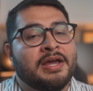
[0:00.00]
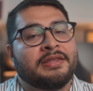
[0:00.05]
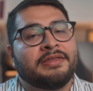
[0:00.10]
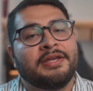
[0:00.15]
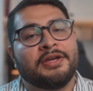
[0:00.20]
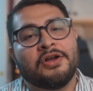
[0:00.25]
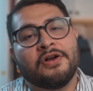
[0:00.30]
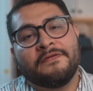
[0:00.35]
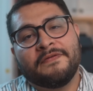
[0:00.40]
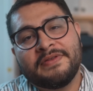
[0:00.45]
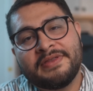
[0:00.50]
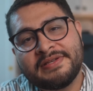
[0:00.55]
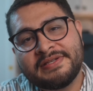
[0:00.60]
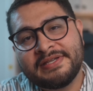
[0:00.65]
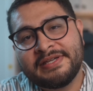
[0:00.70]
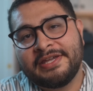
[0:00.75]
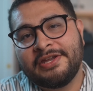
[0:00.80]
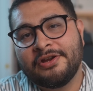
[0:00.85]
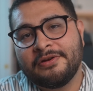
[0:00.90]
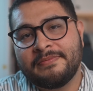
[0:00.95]
They go for the
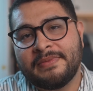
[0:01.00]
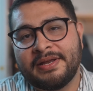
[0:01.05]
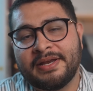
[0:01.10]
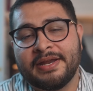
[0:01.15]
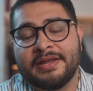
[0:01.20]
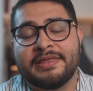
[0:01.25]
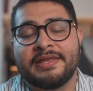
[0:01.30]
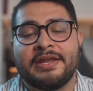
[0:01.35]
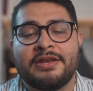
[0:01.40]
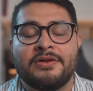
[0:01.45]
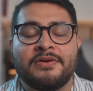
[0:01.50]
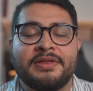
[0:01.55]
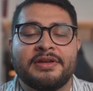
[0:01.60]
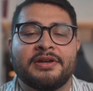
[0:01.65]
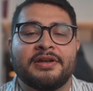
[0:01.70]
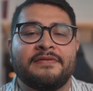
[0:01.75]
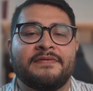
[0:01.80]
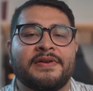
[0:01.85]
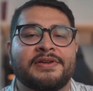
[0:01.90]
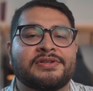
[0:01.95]
secure money. They know the
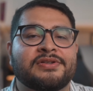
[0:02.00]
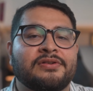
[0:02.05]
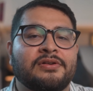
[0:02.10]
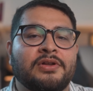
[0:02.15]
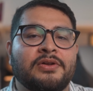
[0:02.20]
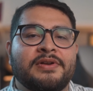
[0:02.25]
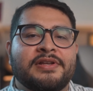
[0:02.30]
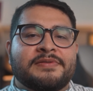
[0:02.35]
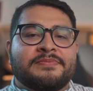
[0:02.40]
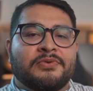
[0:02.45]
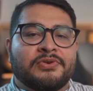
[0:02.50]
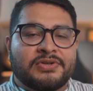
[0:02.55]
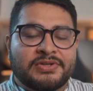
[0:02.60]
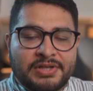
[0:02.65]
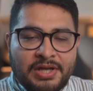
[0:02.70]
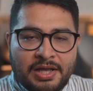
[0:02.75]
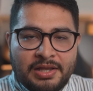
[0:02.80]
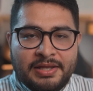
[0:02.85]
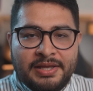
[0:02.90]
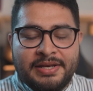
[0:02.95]
conventional loan is more
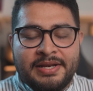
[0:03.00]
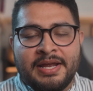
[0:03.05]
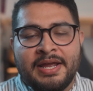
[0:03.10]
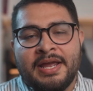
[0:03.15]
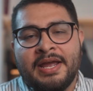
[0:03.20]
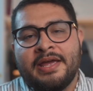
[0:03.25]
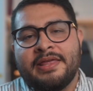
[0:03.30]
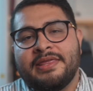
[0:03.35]
solid.